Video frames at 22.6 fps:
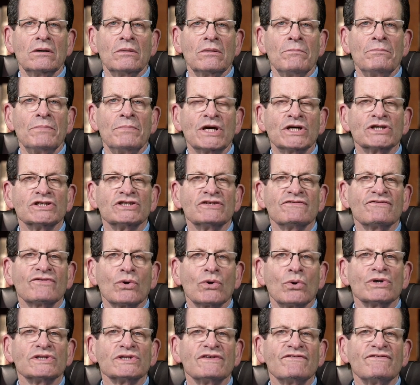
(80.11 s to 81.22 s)
because, of
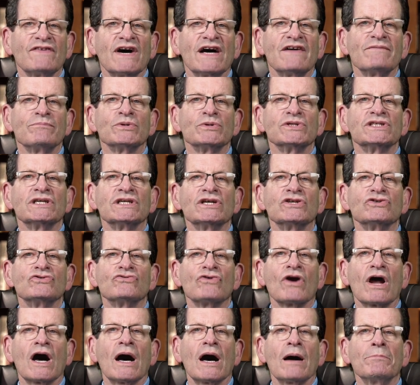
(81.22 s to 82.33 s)
course, a 5%
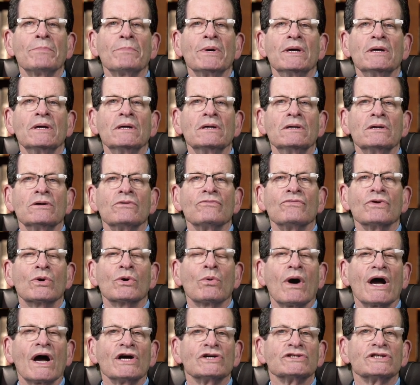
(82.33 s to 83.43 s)
drop
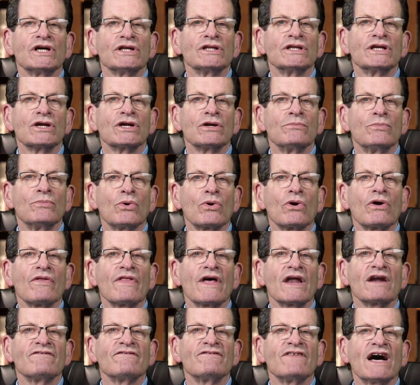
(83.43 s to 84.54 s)
requires a little more
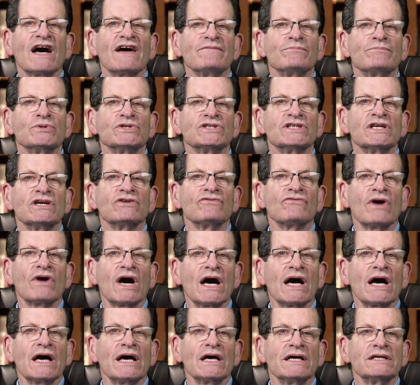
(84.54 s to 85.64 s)
than a 5%
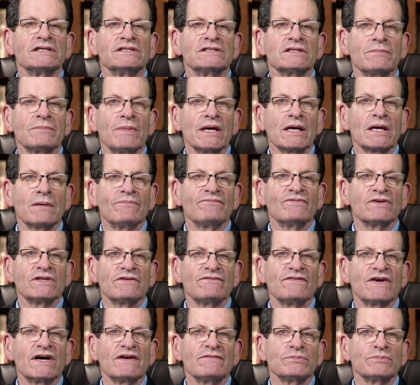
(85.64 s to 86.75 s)
rise to make up for the
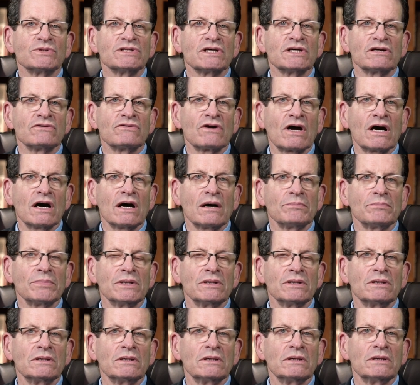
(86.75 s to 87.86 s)
5% drop.
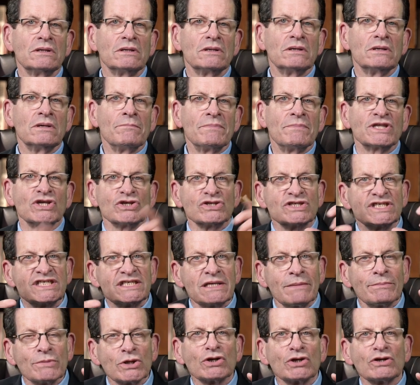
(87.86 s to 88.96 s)
But they're
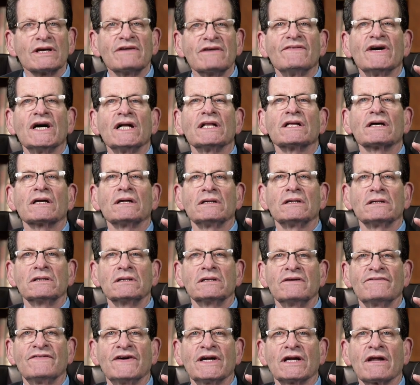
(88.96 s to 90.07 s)
similarly volatile.
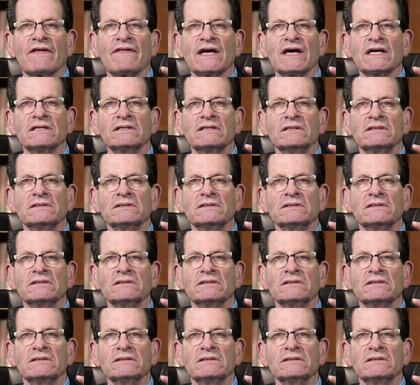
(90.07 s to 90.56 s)
You follow that?